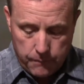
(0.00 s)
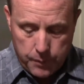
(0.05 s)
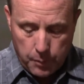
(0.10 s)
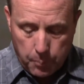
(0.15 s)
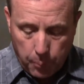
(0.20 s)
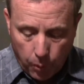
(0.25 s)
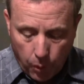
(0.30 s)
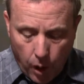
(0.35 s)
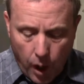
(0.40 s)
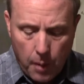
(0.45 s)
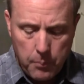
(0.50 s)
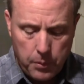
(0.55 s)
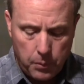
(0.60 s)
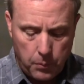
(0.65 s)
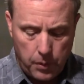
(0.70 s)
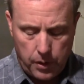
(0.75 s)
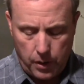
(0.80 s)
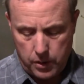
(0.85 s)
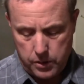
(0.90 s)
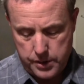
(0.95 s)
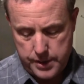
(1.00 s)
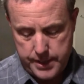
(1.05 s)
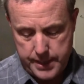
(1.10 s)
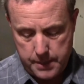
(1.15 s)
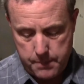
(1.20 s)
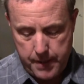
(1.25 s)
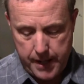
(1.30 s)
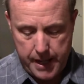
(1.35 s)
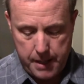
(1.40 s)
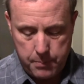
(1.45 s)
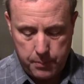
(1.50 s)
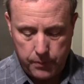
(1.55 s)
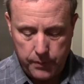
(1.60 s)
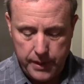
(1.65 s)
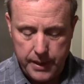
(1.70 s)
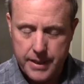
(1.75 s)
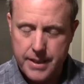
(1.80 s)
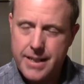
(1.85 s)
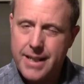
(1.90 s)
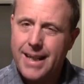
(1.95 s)
The problem with RC
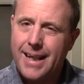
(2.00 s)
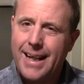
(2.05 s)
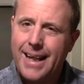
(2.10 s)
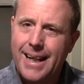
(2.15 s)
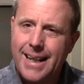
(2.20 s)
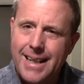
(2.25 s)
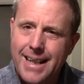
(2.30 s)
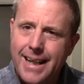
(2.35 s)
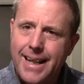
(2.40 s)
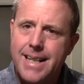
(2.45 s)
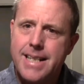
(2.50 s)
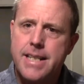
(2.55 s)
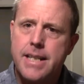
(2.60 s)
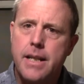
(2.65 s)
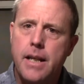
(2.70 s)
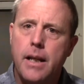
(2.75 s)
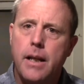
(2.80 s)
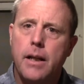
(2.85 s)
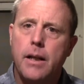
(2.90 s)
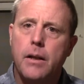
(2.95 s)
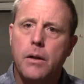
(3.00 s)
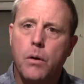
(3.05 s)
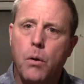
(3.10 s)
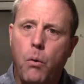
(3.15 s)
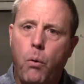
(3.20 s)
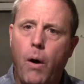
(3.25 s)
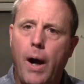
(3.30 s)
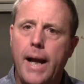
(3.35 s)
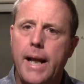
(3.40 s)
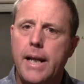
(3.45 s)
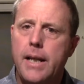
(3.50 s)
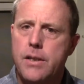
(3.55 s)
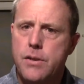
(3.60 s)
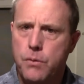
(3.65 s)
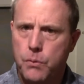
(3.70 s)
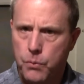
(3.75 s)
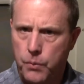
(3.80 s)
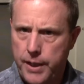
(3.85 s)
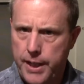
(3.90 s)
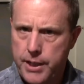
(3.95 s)
paper is it isn't quite
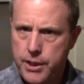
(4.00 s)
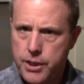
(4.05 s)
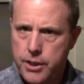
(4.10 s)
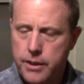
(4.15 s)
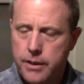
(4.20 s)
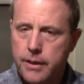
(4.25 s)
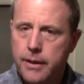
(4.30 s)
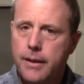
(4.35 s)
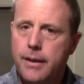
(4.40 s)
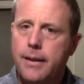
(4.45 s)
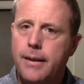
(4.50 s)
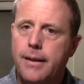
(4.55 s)
as rich